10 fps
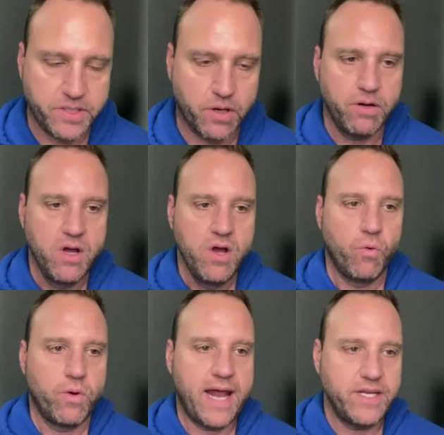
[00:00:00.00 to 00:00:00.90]
So
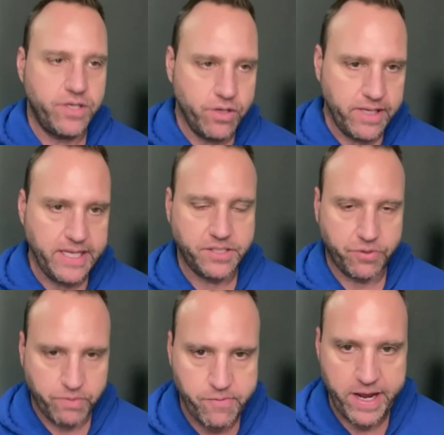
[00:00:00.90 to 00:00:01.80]
when I do these
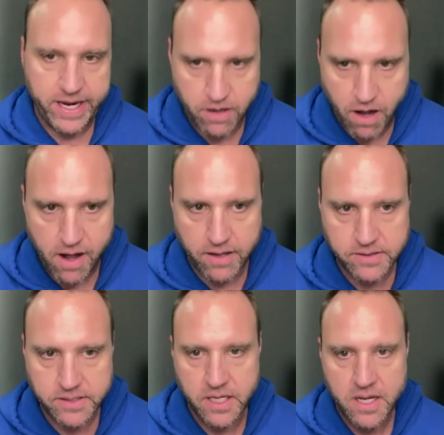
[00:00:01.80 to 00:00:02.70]
three-way
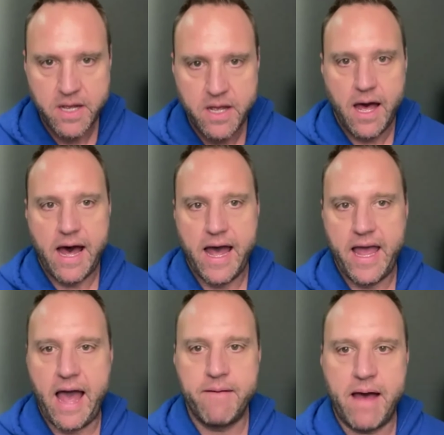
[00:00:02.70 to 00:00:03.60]
calls,
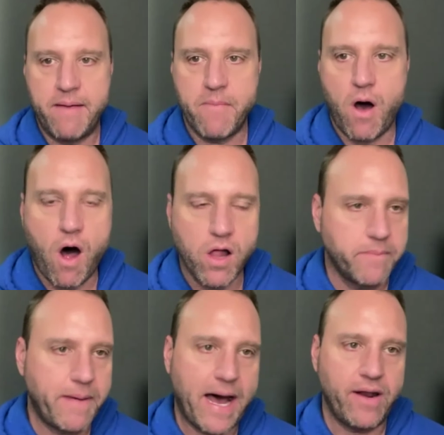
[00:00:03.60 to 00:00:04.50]
I'm
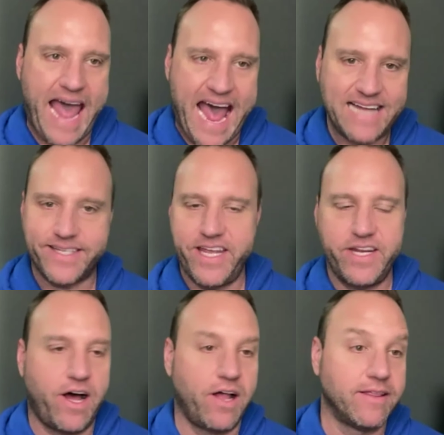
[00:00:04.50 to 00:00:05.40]
all about
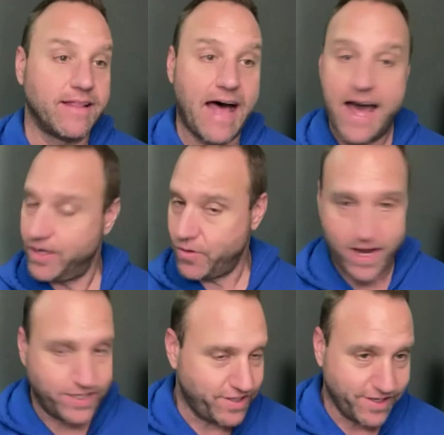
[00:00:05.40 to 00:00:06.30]
asking a lot of
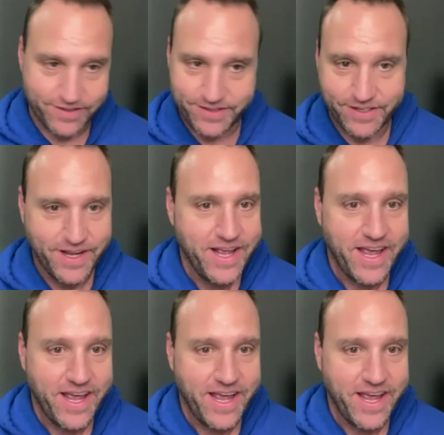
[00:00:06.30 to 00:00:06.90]
questions.